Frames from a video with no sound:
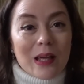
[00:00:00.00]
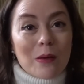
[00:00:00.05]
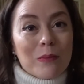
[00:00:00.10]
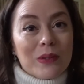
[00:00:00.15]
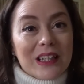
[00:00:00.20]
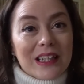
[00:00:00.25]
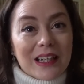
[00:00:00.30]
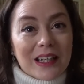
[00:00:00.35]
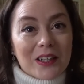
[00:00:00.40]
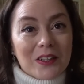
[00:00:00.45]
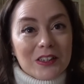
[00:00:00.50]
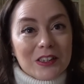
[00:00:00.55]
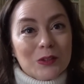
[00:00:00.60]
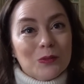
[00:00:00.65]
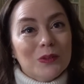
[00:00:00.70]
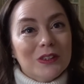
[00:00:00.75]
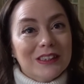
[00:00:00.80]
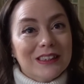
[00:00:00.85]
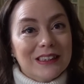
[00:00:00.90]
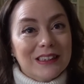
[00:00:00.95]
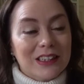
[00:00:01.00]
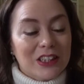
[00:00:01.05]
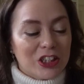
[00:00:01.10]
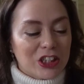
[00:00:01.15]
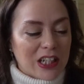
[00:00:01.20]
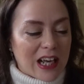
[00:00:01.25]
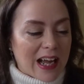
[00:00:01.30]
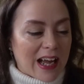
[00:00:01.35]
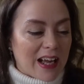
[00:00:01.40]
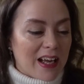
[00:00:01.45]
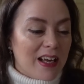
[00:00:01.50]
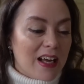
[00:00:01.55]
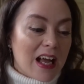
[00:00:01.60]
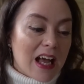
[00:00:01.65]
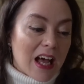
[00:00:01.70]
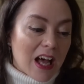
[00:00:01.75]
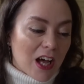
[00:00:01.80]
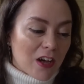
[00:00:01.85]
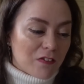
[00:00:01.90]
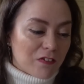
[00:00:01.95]
But then I also wanted to share
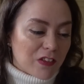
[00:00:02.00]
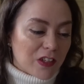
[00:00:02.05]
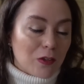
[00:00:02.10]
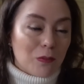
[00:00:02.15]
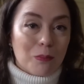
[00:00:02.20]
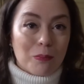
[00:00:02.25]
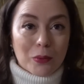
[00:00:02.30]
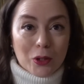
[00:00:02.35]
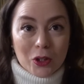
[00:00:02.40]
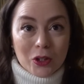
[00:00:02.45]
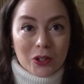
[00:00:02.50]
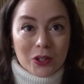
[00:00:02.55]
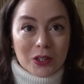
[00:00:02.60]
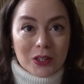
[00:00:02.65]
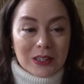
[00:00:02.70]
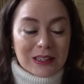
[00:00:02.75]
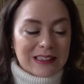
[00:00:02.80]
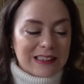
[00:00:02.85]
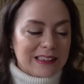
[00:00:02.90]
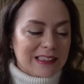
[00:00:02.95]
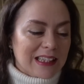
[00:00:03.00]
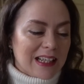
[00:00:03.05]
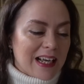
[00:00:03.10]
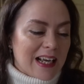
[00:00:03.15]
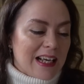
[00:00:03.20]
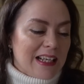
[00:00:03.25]
a few books.